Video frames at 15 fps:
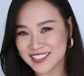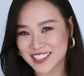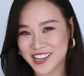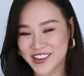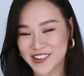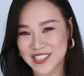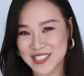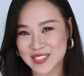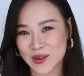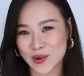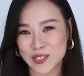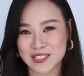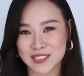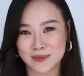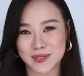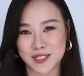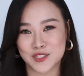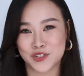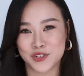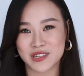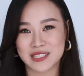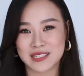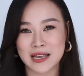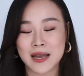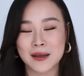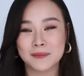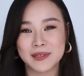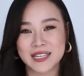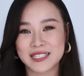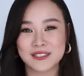secrets or tips and tricks,
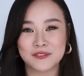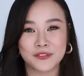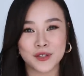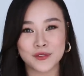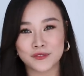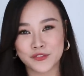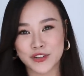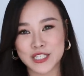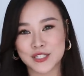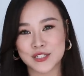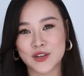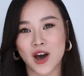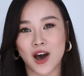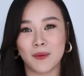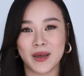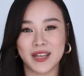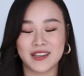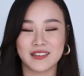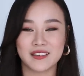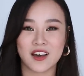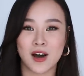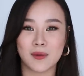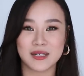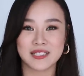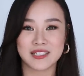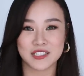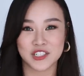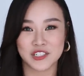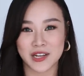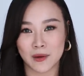please feel free to comment in the comment
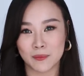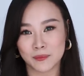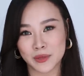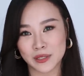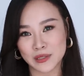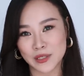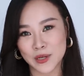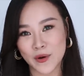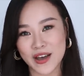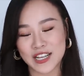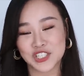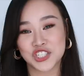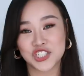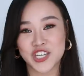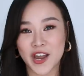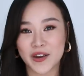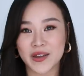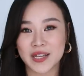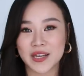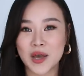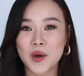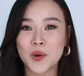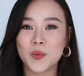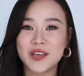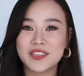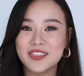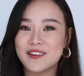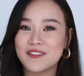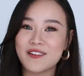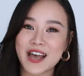section down below and share it with
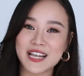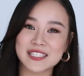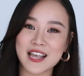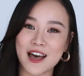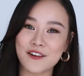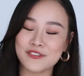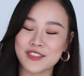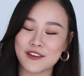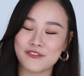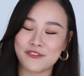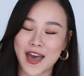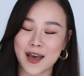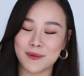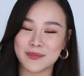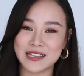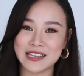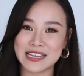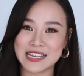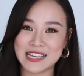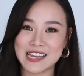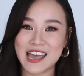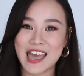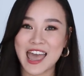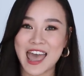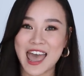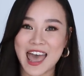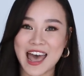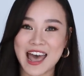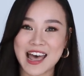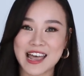the rest of the family,
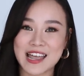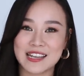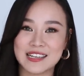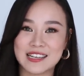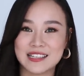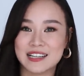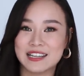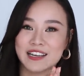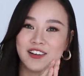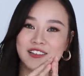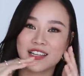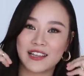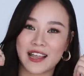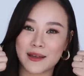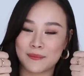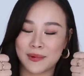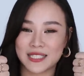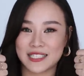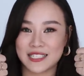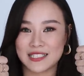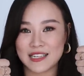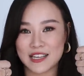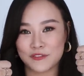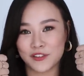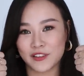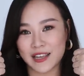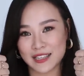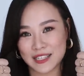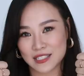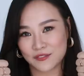and click on the like button if you
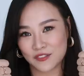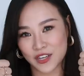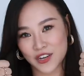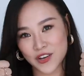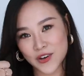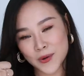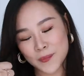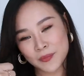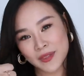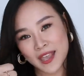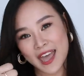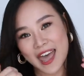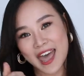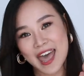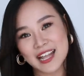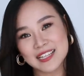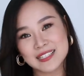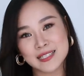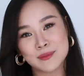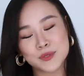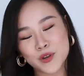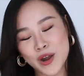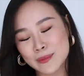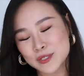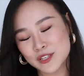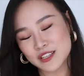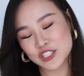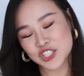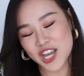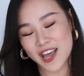like this video and subscribe to
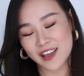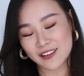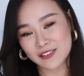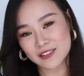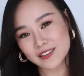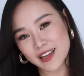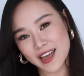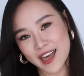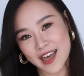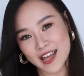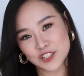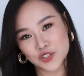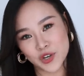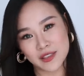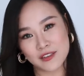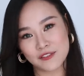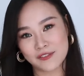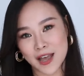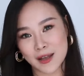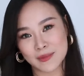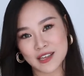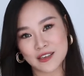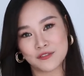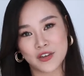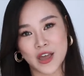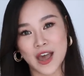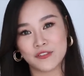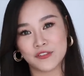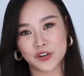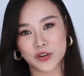the channel and join the family if you
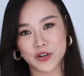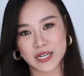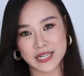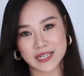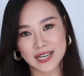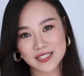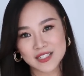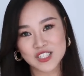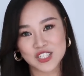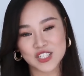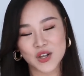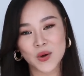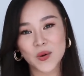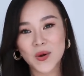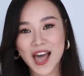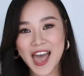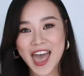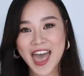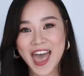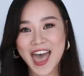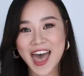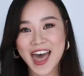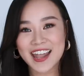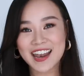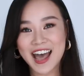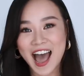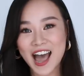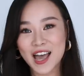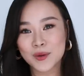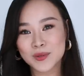haven't already done so. And
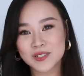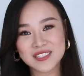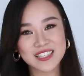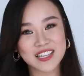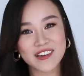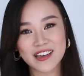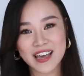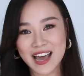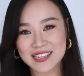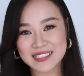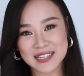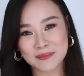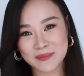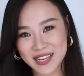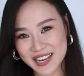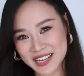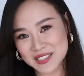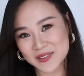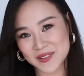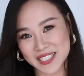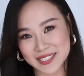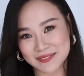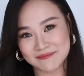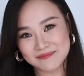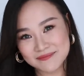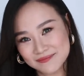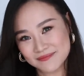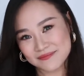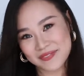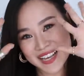I will see you guys in my next one.
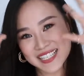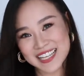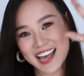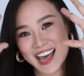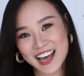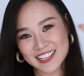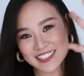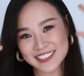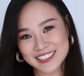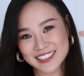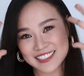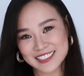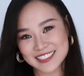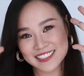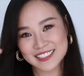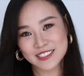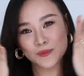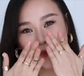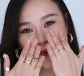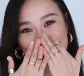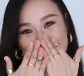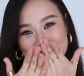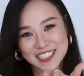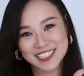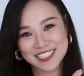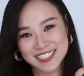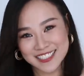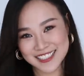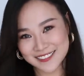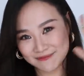Bye sayangs!
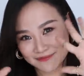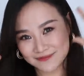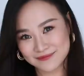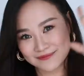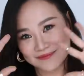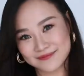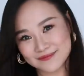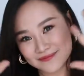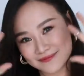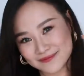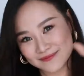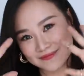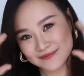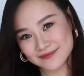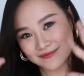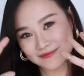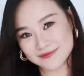Goodness, goodness,